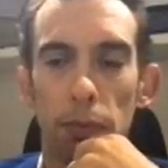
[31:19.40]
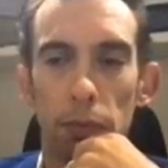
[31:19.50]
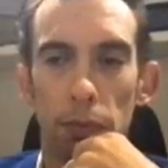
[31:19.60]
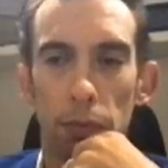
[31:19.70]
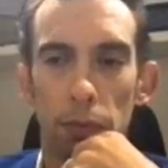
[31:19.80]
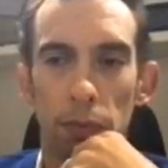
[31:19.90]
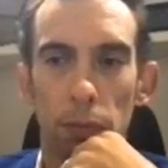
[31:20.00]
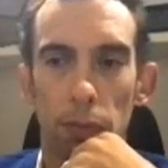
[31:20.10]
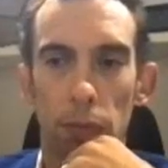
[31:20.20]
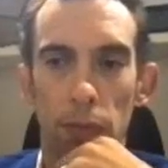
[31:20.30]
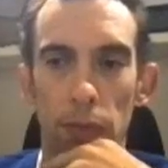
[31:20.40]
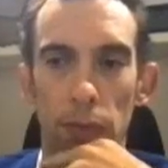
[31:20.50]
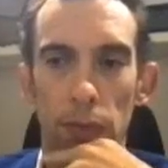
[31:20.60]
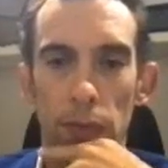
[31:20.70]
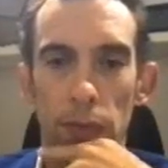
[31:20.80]

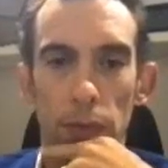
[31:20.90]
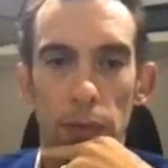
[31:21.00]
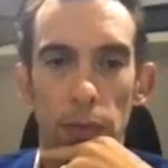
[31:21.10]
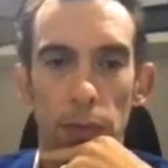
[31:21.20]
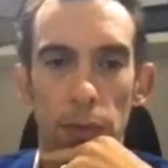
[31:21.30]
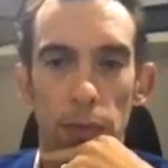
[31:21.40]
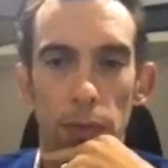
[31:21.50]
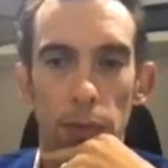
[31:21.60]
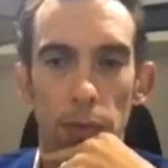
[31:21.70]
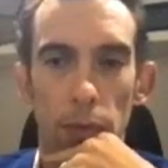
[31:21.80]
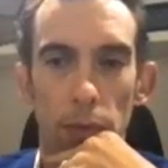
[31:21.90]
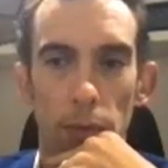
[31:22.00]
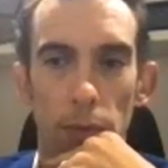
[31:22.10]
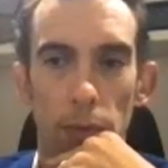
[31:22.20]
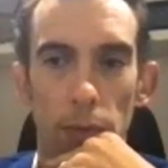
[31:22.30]

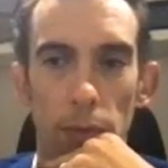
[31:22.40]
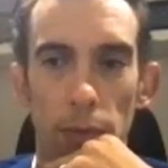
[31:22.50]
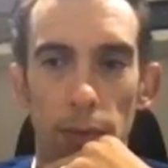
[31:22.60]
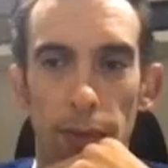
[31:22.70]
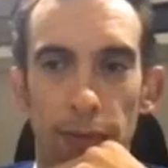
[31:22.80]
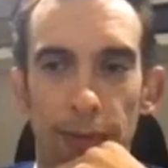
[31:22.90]
No words are spoken by the person on screen.